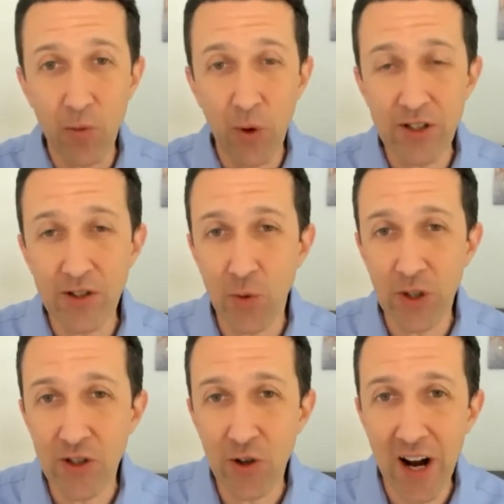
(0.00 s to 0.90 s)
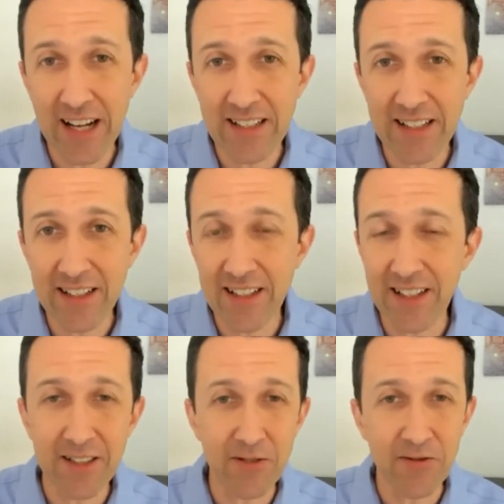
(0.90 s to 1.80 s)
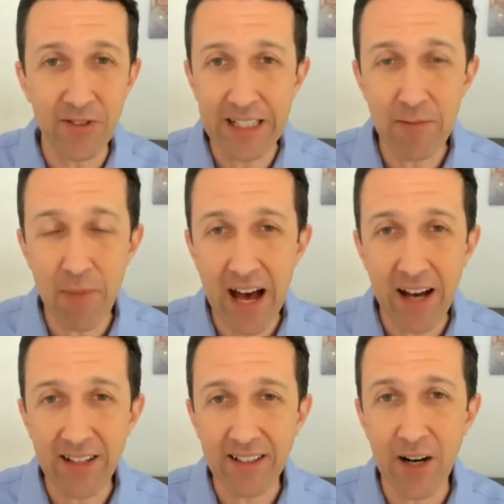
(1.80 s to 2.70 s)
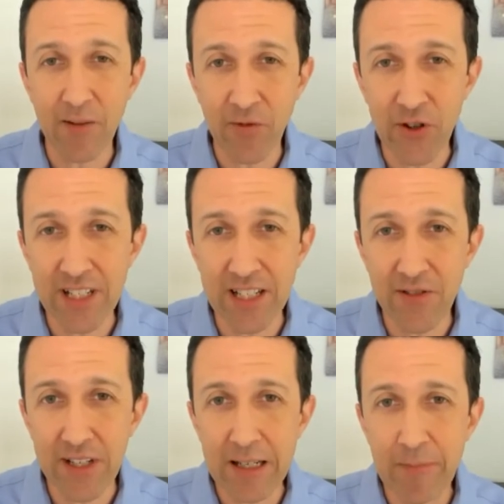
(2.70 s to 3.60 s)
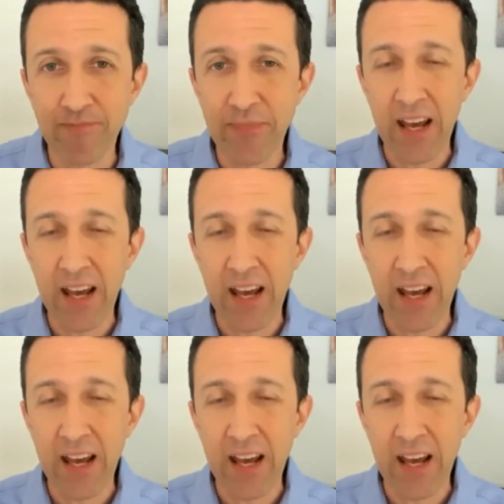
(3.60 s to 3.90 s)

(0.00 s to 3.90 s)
What's your idea of lean back comfort TV?